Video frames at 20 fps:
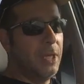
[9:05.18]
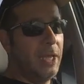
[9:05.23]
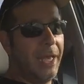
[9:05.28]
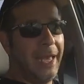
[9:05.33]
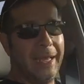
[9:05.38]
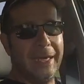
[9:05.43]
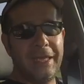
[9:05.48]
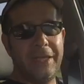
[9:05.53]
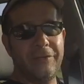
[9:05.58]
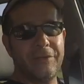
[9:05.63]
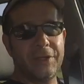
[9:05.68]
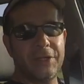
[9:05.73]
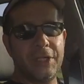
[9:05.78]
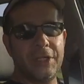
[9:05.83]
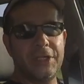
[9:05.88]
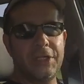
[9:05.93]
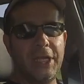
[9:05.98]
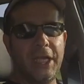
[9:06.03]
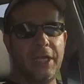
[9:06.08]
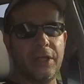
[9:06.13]
and even the
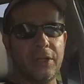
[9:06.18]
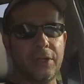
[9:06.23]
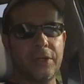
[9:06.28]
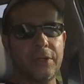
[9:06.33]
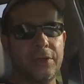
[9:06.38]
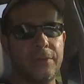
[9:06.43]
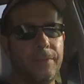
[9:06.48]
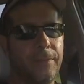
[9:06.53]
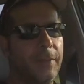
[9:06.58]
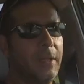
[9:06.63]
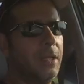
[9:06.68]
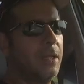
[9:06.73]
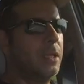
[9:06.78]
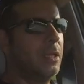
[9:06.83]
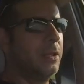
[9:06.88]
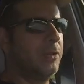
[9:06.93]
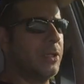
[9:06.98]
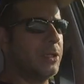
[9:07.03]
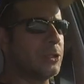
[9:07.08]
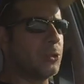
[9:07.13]
dealer
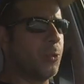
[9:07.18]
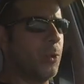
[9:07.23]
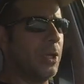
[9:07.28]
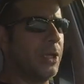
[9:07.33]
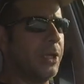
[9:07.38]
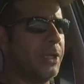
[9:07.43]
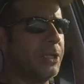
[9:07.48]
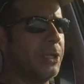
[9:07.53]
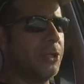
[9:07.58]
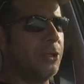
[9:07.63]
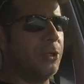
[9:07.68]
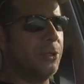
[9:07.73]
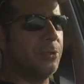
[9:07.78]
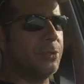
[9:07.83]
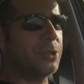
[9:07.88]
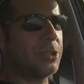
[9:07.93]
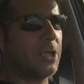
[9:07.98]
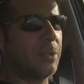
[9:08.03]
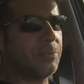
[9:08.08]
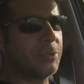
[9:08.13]
that's willing to do
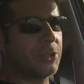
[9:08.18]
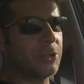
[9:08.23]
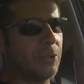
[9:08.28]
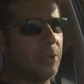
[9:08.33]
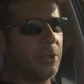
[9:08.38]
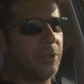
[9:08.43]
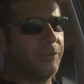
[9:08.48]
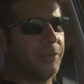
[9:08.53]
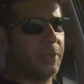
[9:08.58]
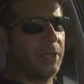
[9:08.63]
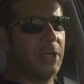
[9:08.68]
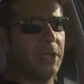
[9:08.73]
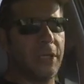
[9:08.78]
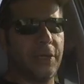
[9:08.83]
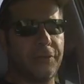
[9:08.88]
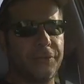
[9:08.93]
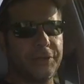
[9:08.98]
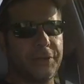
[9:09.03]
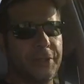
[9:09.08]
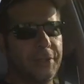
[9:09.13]
some sort of a
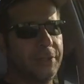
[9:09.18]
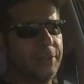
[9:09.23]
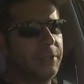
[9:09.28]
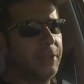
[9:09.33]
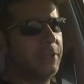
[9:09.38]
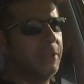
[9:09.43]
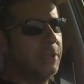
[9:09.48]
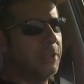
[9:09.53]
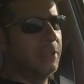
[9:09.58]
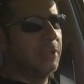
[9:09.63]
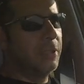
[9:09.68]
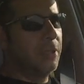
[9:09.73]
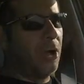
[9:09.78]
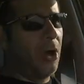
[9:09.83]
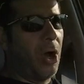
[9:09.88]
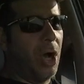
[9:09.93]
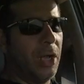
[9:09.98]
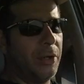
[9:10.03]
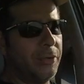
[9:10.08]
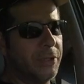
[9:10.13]
lift
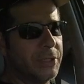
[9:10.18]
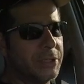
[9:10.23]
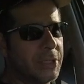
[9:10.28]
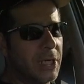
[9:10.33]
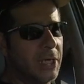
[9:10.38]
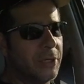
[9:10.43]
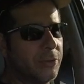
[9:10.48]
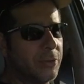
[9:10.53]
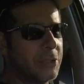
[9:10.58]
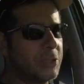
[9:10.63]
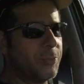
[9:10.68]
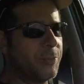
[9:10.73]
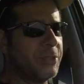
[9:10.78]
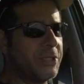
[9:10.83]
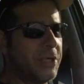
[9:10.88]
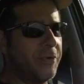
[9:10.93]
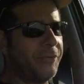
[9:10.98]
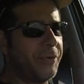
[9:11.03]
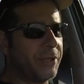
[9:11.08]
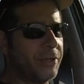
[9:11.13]
on the Tundra,
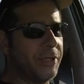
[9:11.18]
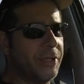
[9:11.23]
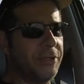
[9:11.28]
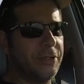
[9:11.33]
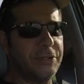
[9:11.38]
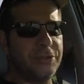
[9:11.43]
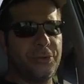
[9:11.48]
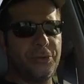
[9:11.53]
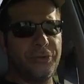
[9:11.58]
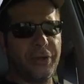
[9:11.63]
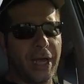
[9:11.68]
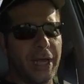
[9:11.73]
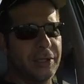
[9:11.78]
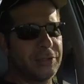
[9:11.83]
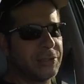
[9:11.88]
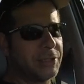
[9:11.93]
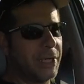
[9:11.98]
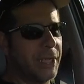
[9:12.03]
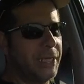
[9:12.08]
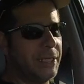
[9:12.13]
specifically the two
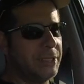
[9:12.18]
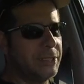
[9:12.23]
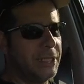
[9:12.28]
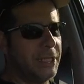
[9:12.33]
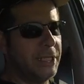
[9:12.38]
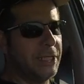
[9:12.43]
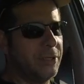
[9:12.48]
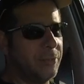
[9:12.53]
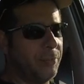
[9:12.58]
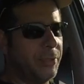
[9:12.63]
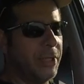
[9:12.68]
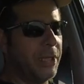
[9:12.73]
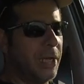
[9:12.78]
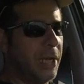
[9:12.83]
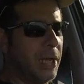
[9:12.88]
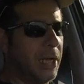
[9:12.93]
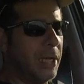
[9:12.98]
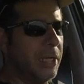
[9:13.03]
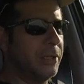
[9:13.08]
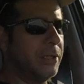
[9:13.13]
thousand eighteen and
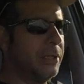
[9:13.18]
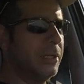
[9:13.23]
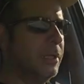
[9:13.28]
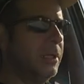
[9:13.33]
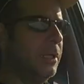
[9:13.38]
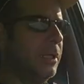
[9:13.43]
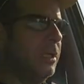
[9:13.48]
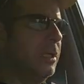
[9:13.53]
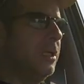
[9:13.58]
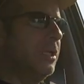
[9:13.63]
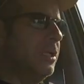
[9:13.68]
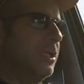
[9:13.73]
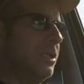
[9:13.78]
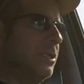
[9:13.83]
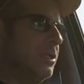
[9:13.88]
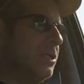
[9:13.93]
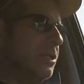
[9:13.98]
beyond.